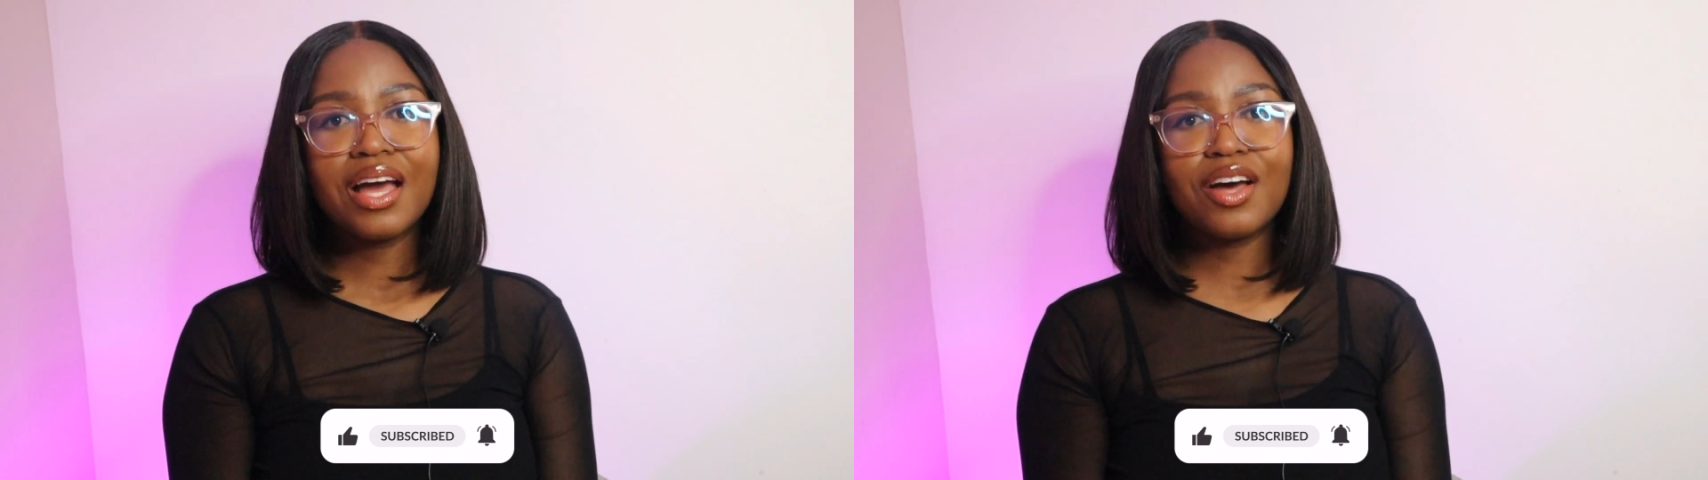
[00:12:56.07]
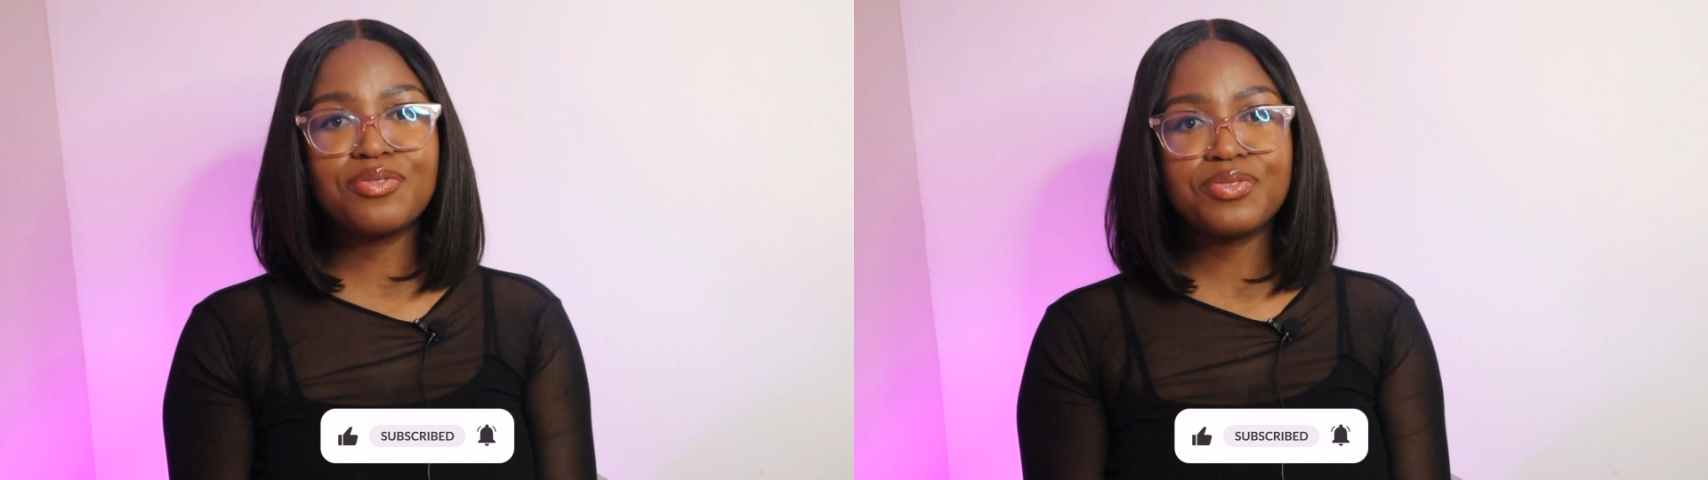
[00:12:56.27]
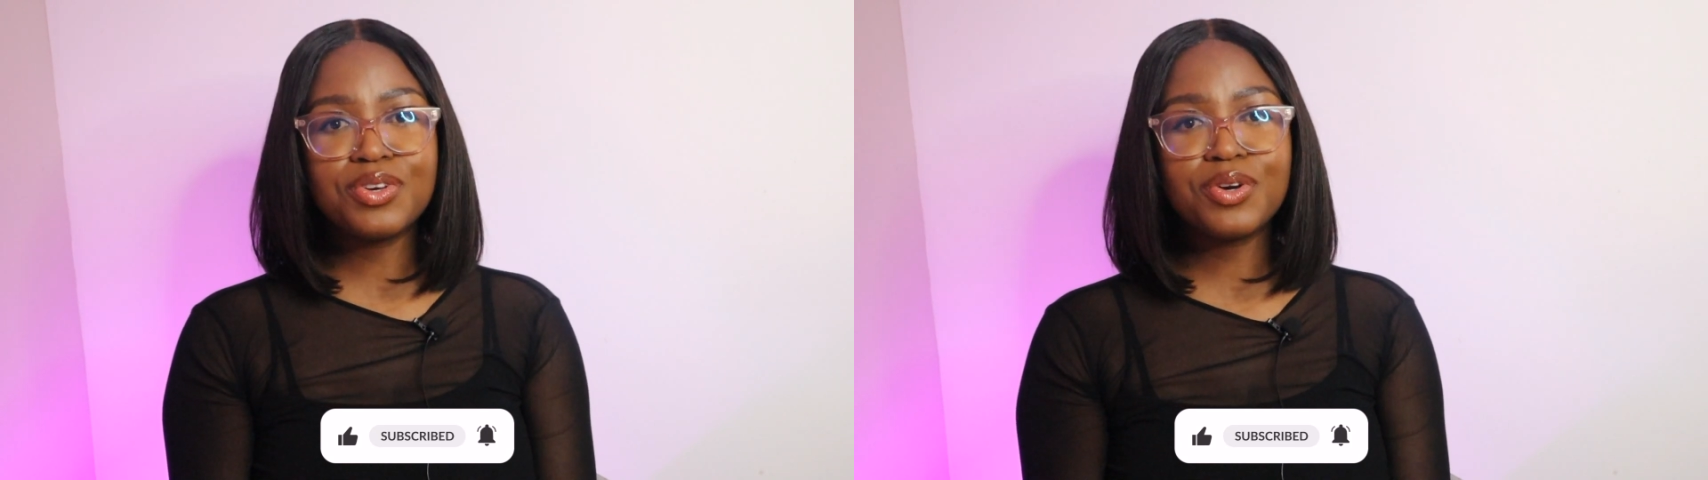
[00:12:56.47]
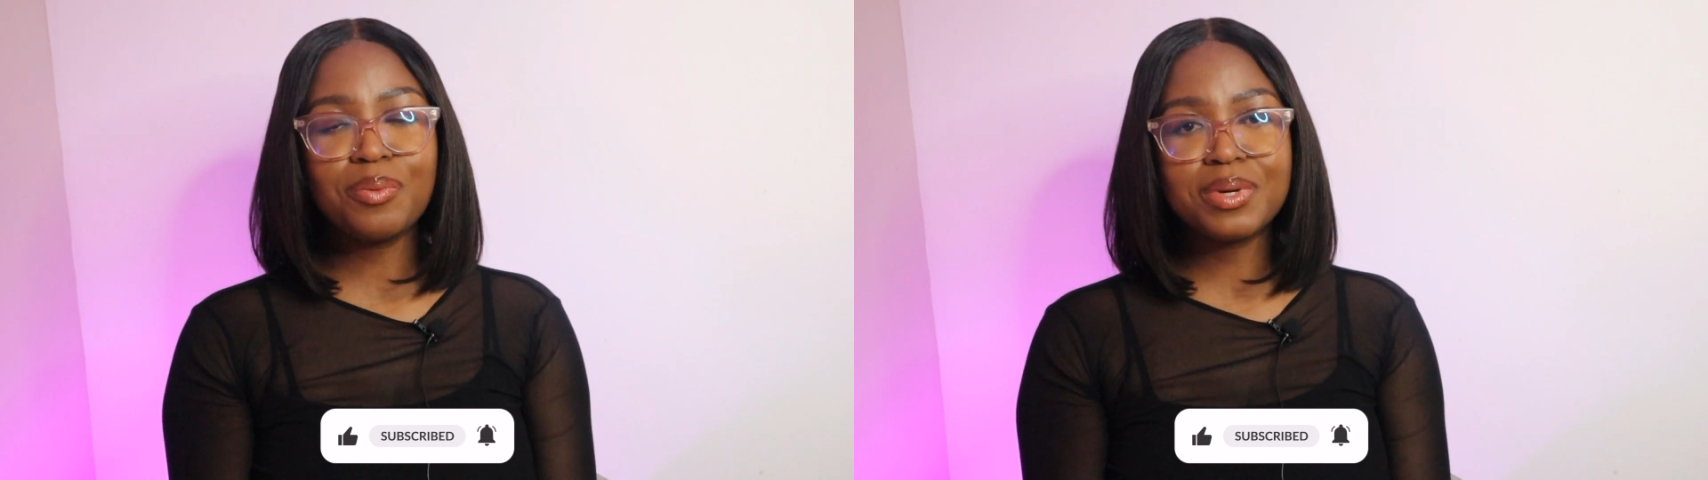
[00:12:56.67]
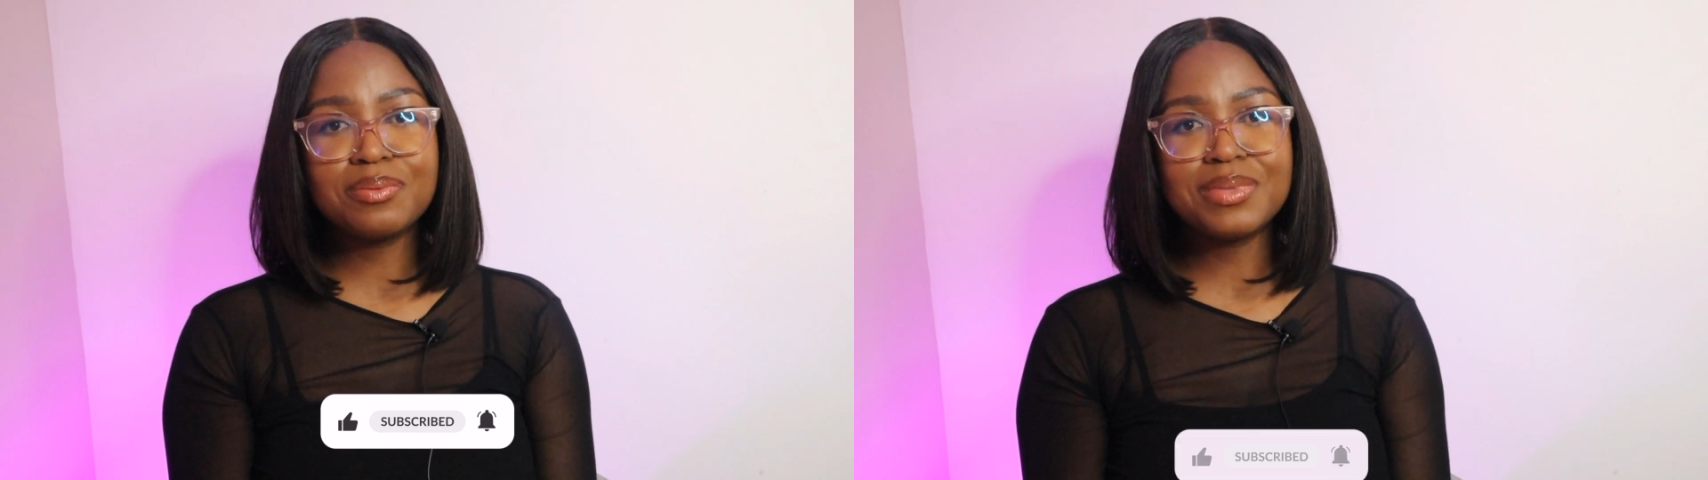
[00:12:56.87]
a few
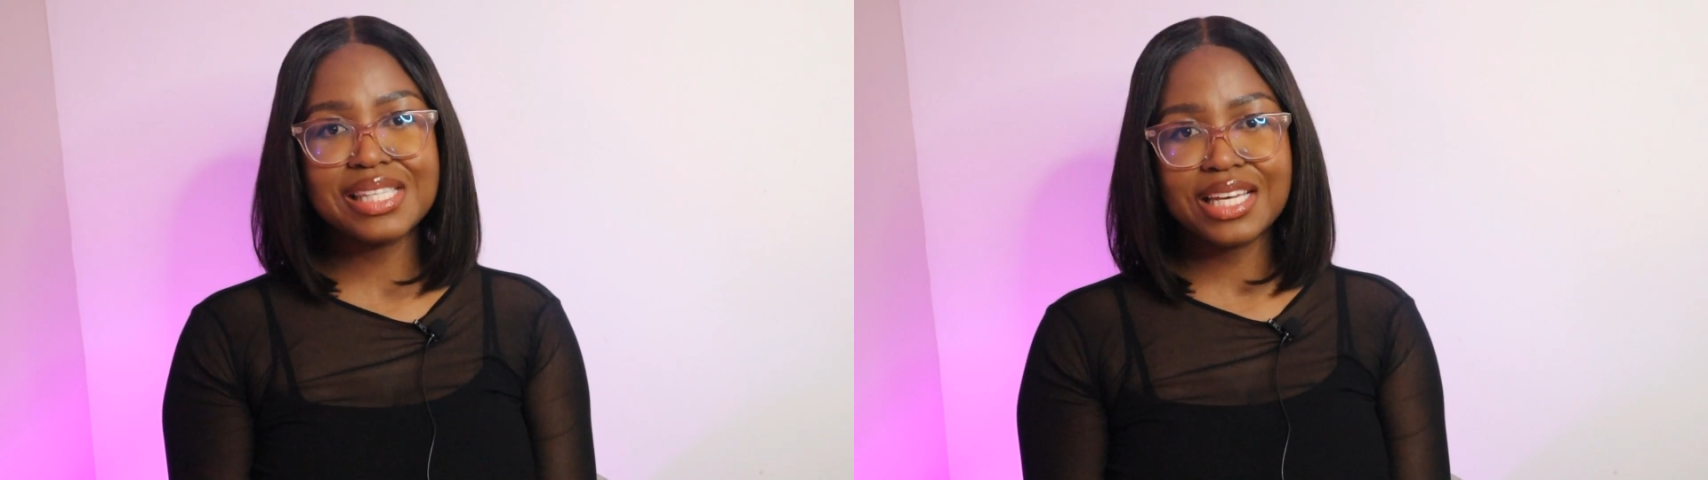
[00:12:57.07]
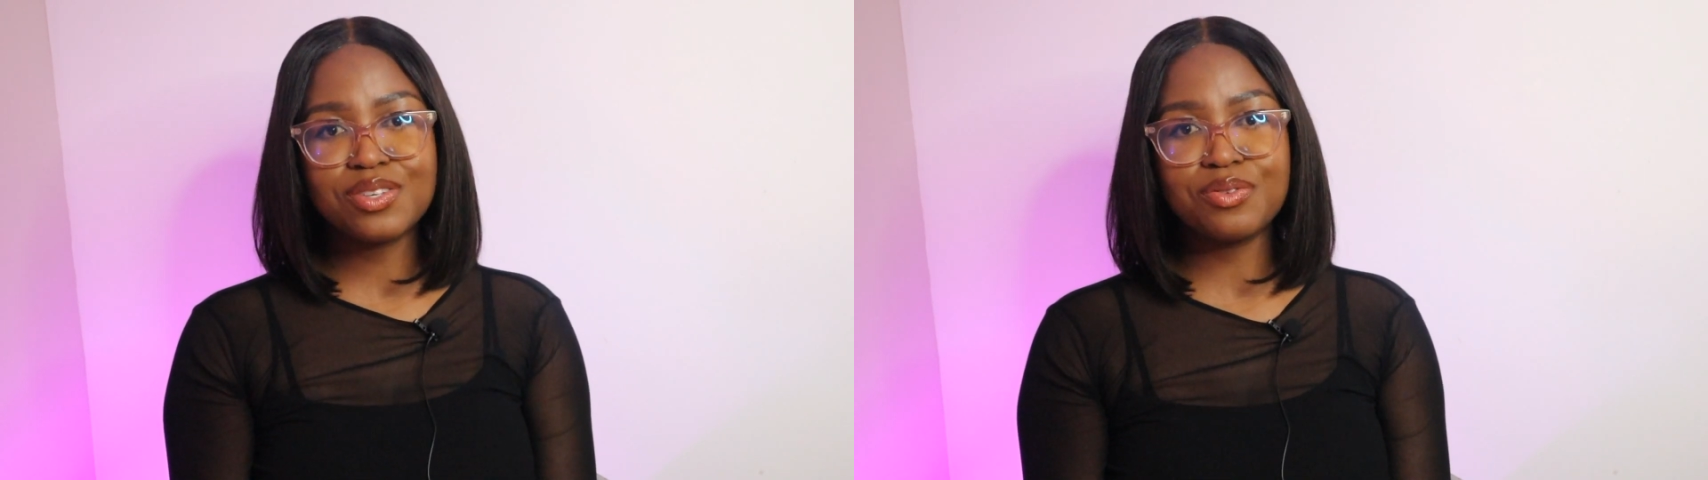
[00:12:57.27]
common mistakes